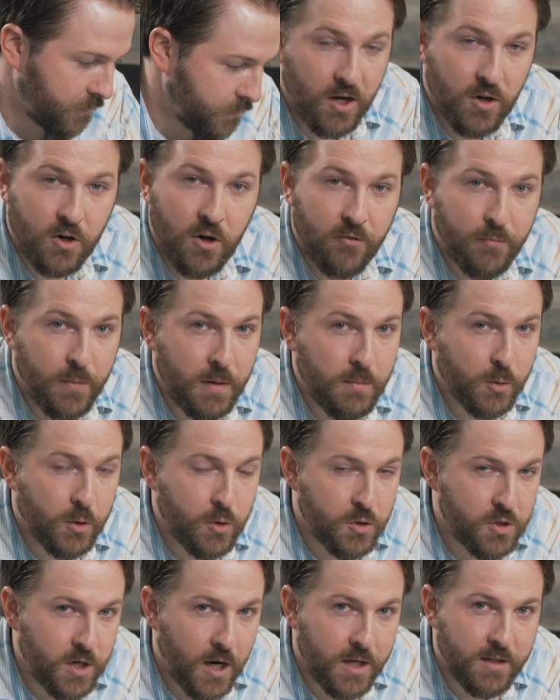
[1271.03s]
I don't know if people
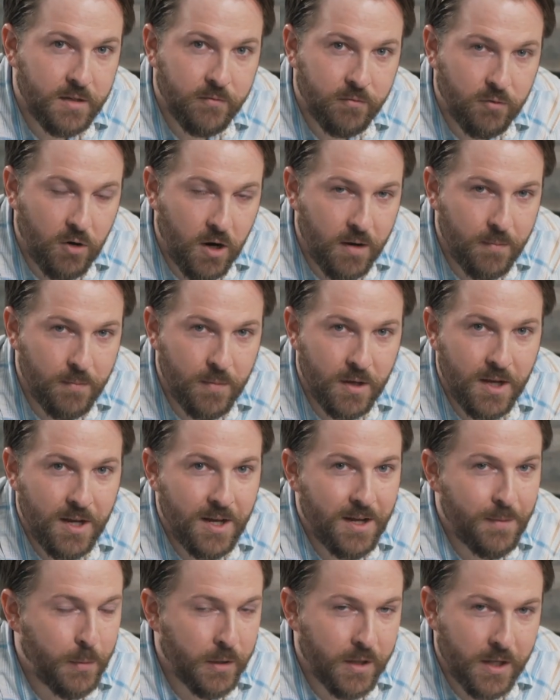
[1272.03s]
do shots of rum,
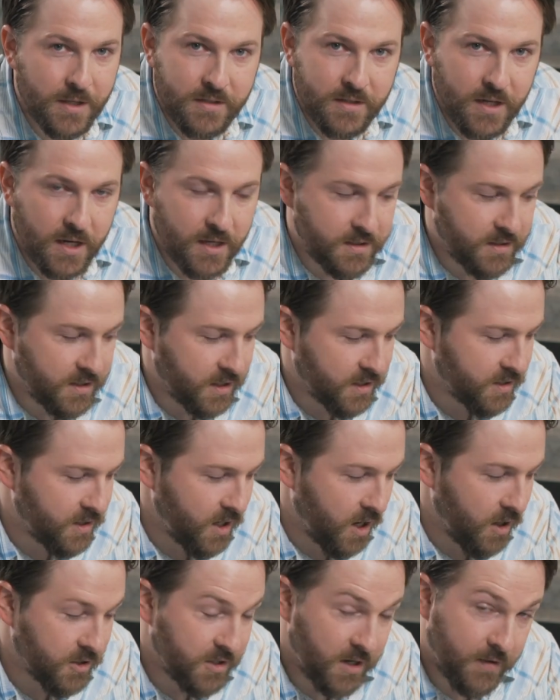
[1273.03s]
but let's say it's
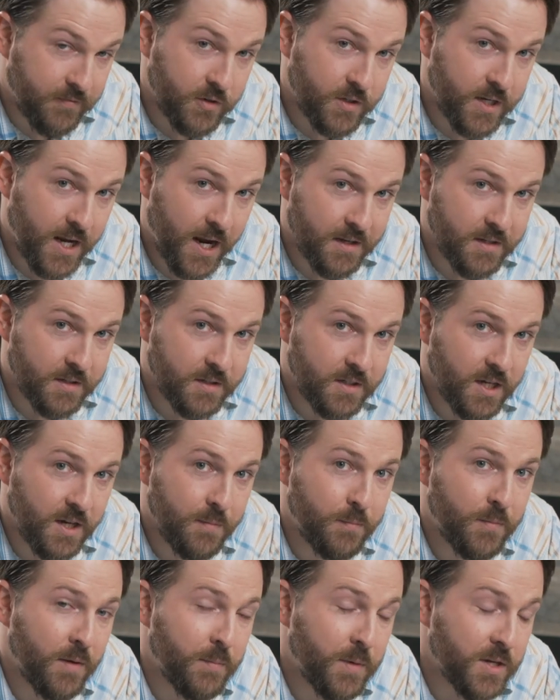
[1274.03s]
$6 after tax and
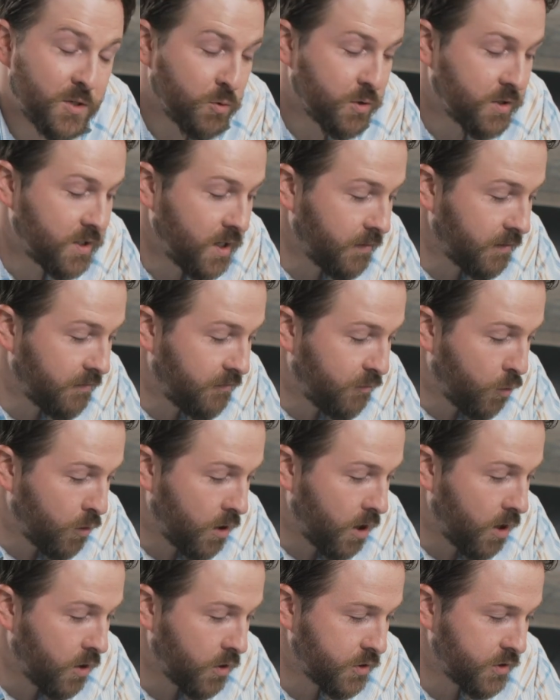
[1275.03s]
tip. That means we're saving
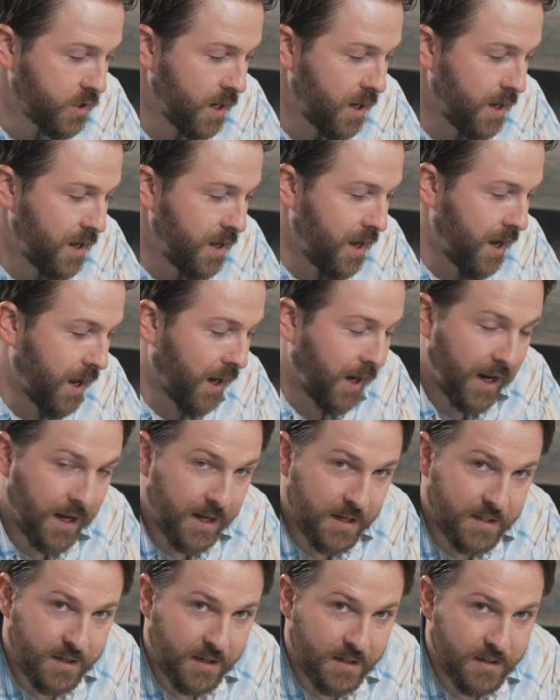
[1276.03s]

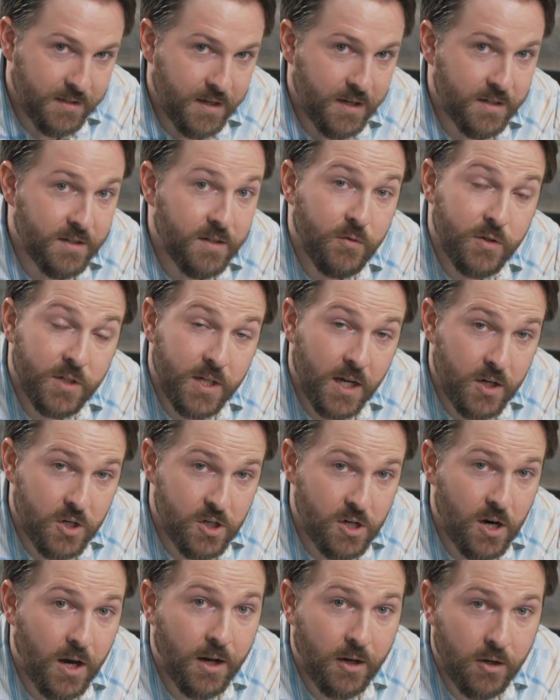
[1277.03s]
$4.86 if we take a
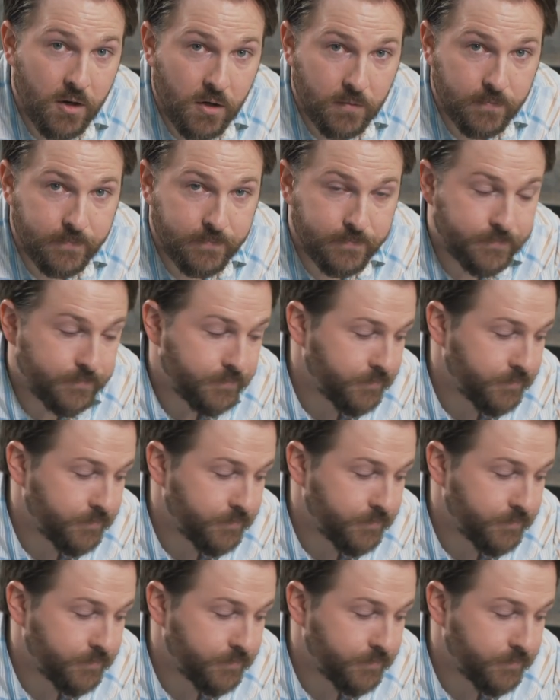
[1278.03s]
shot at home.